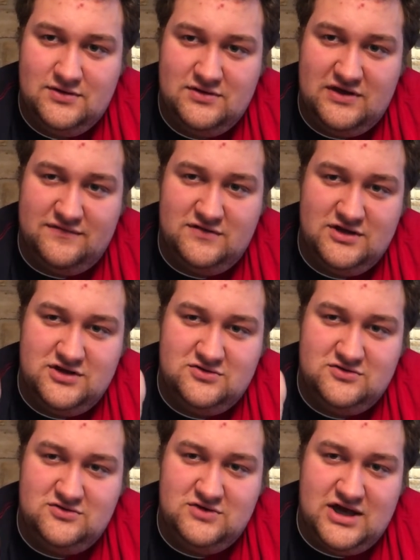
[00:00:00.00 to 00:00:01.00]
definitely
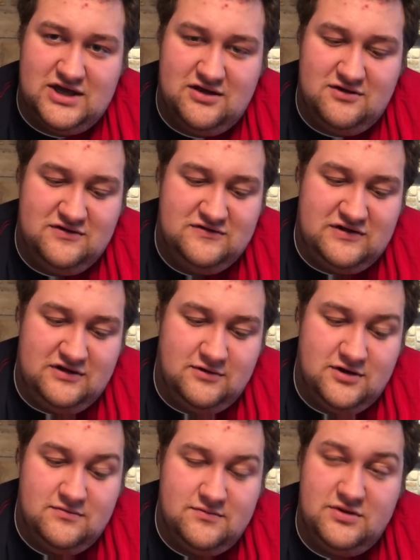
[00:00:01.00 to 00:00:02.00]
do not carry these
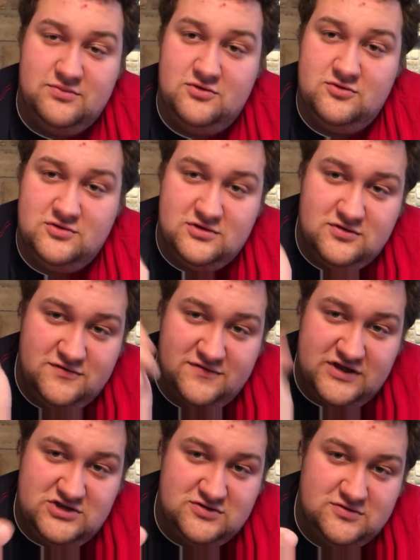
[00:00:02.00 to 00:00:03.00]
anywhere. People will
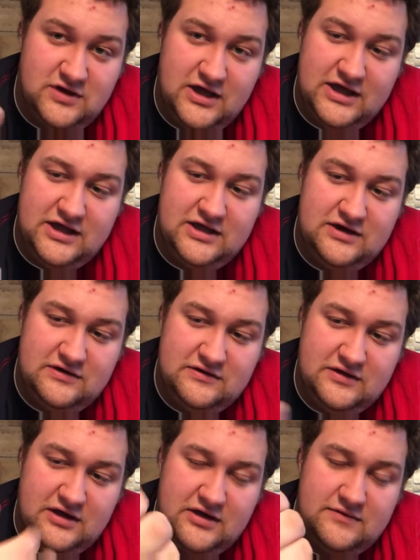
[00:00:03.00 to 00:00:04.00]
fight you, and
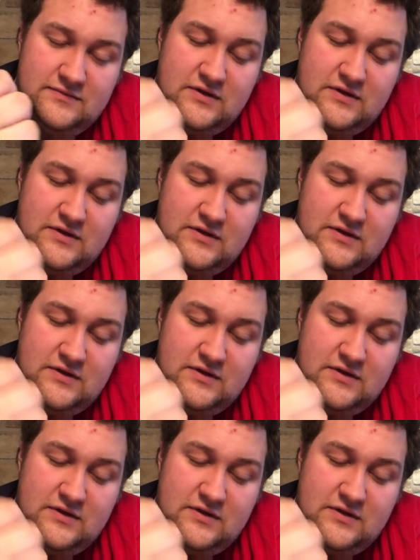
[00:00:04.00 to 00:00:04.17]
uh,